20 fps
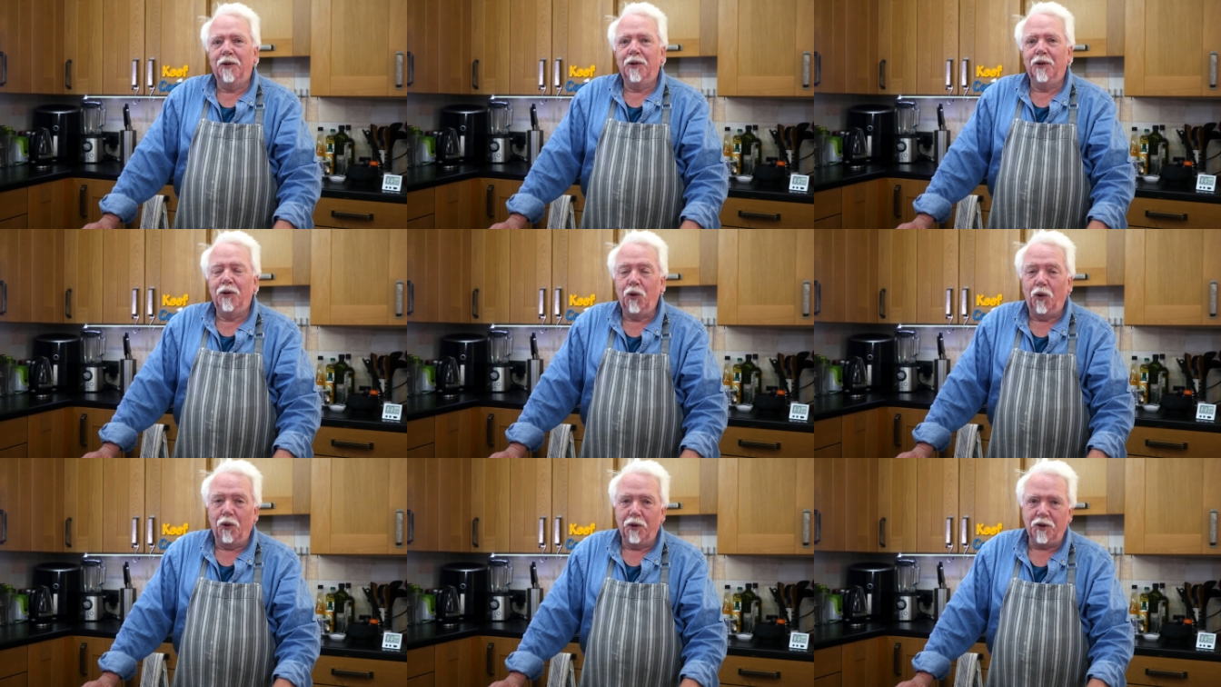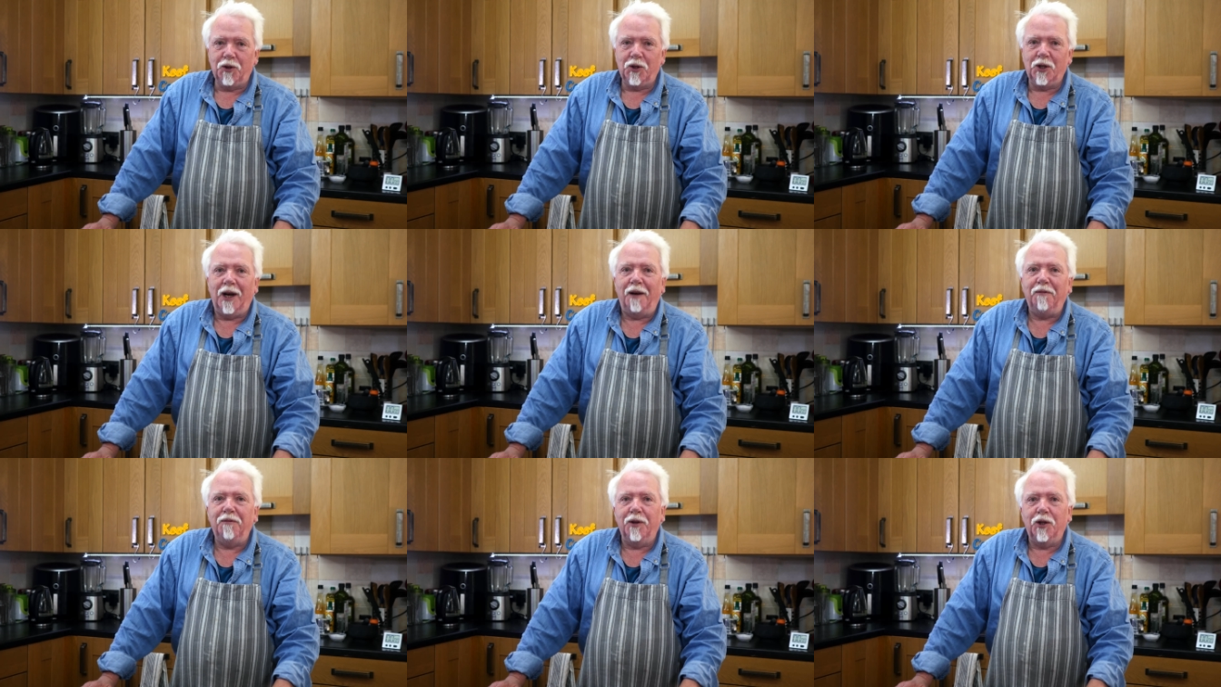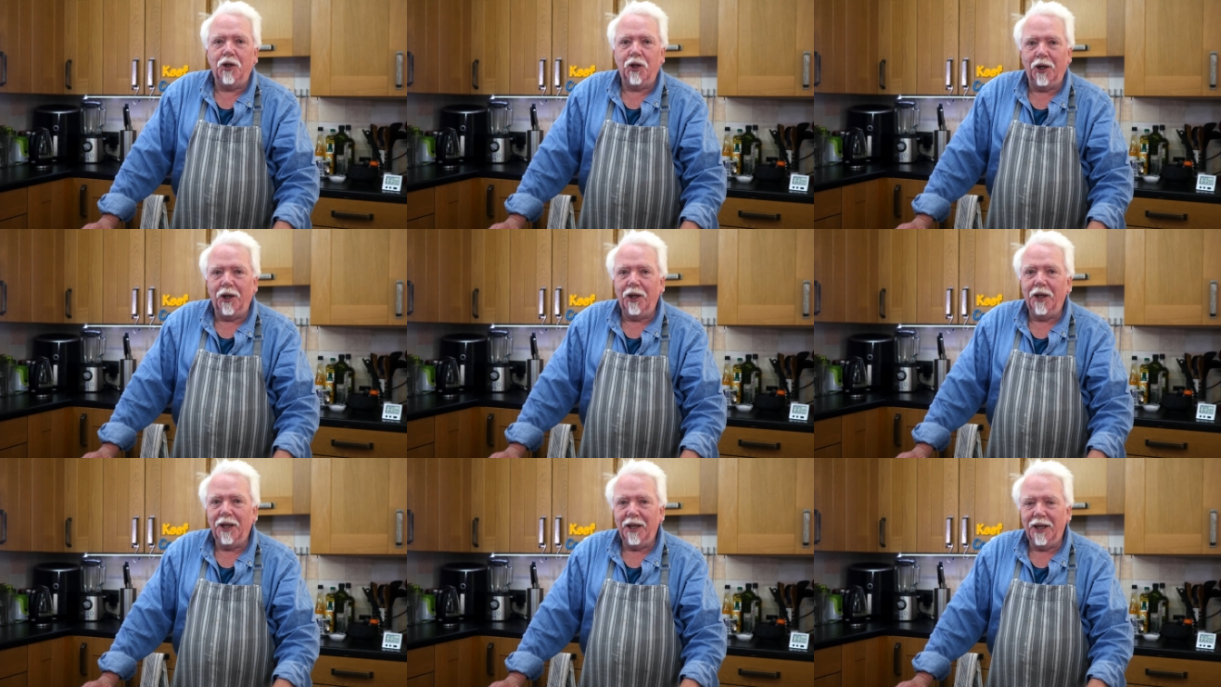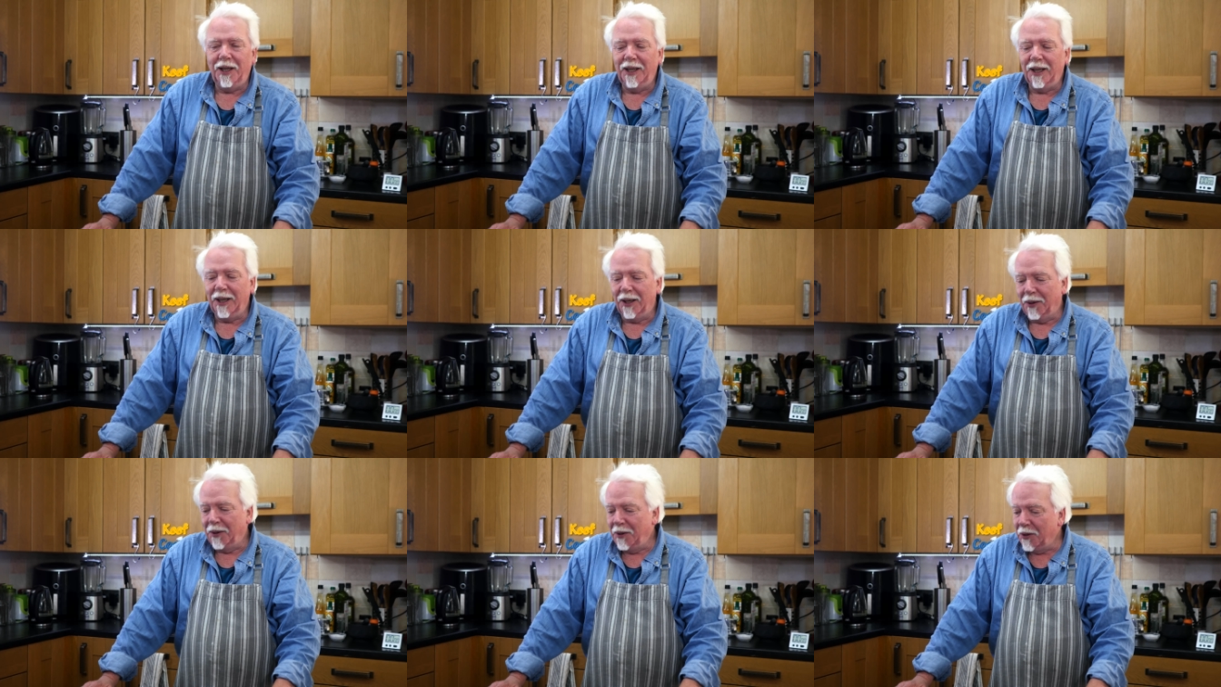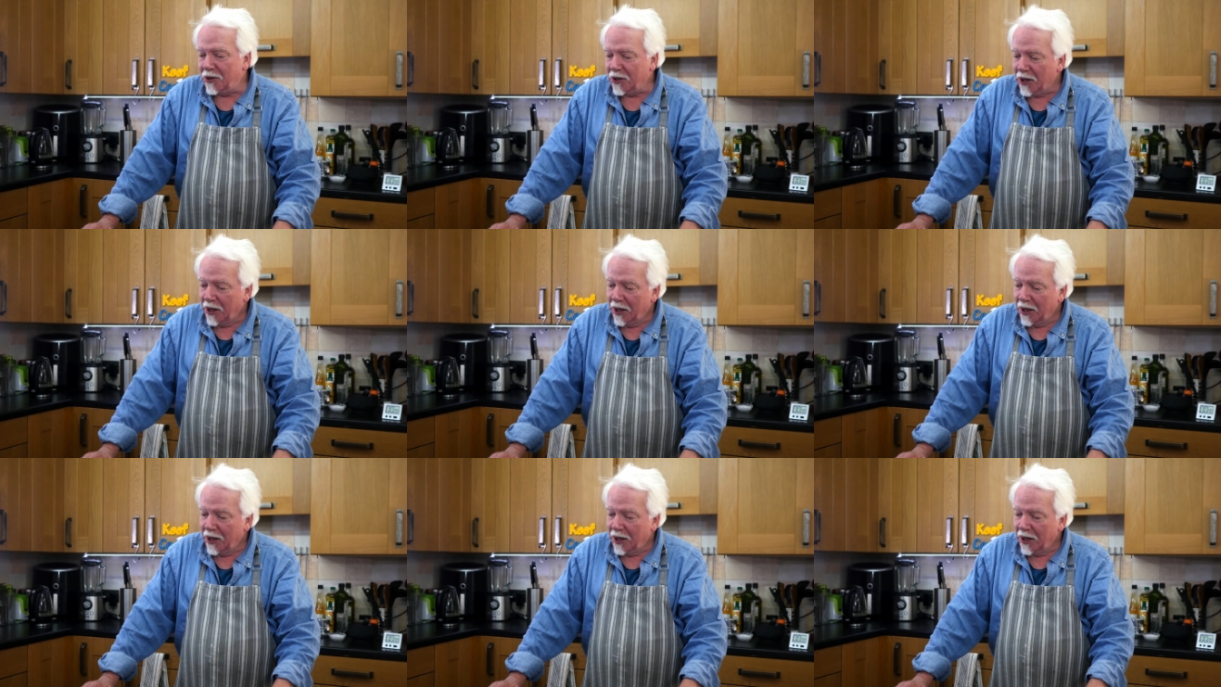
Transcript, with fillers: North Staffordshire in England